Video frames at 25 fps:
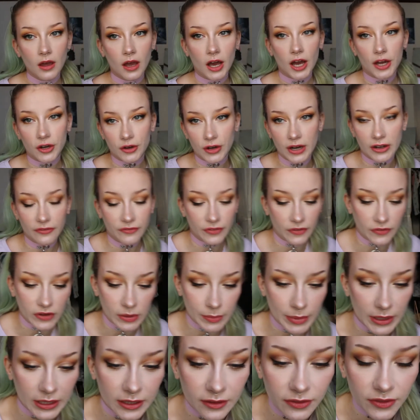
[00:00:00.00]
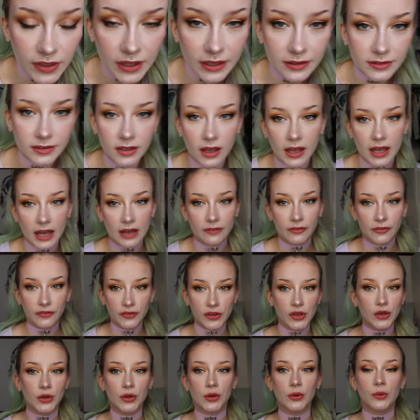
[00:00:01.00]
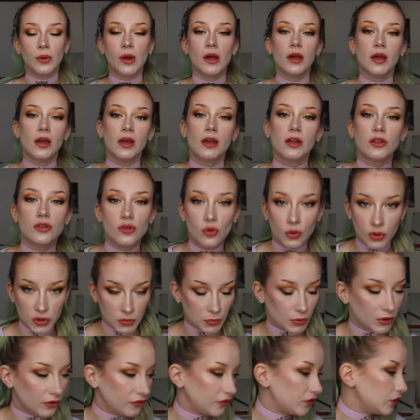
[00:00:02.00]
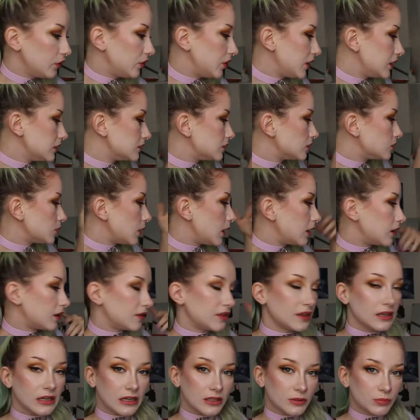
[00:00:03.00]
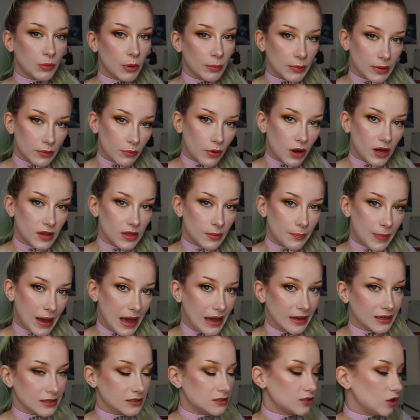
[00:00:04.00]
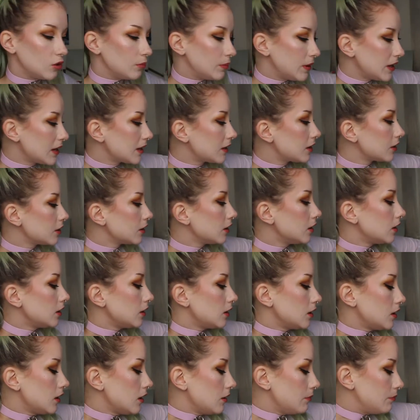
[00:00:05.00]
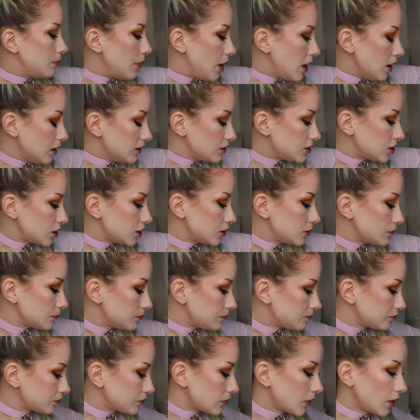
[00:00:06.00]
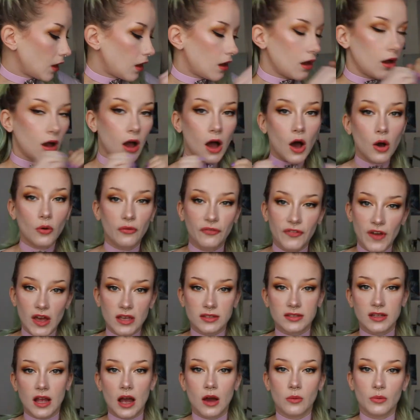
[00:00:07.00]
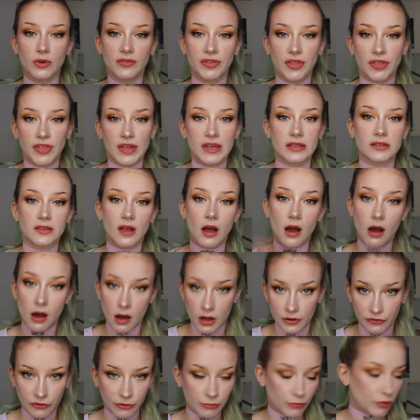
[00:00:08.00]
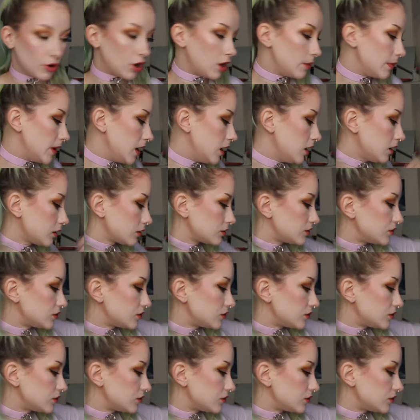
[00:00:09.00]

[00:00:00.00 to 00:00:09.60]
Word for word: I don't have fifty billion things, I have a few. George bought a few things as well, I think that's probably why the bag is so big. But I'll first start with the things that aren't from Primark.